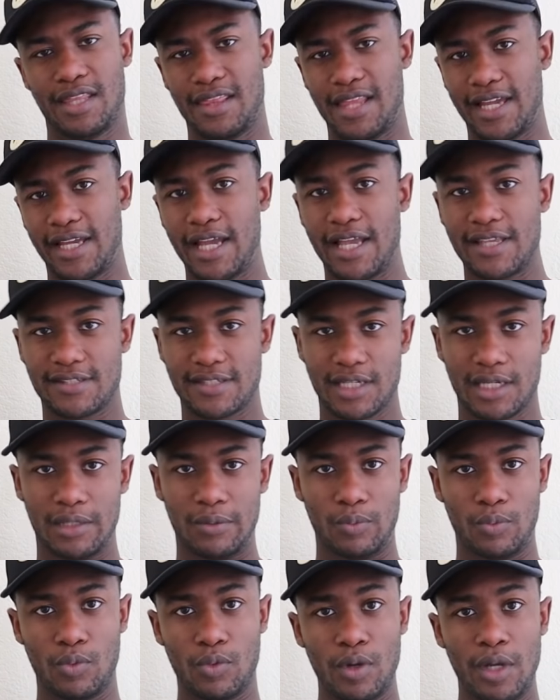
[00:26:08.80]
And like I
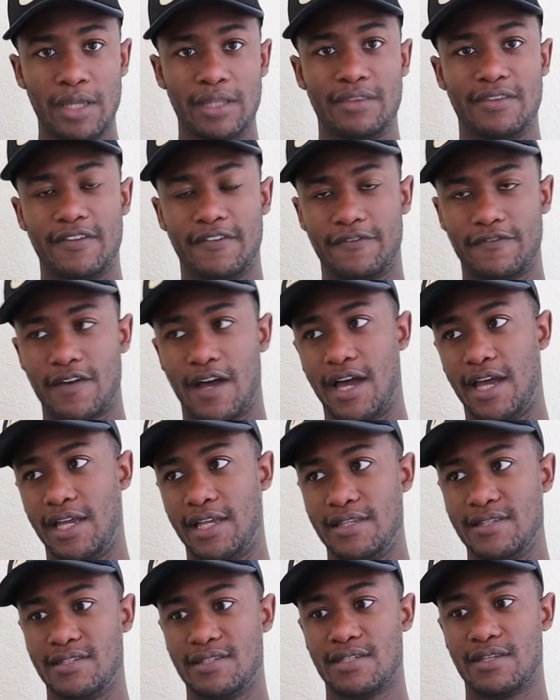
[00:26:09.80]
said, what
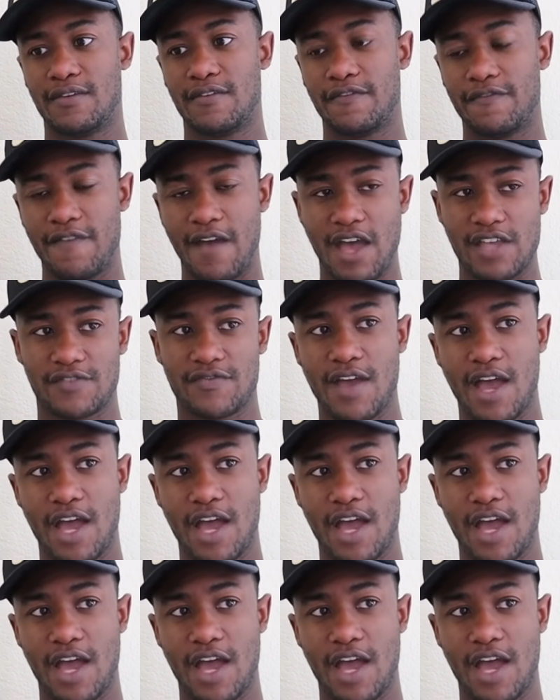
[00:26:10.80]
defines fast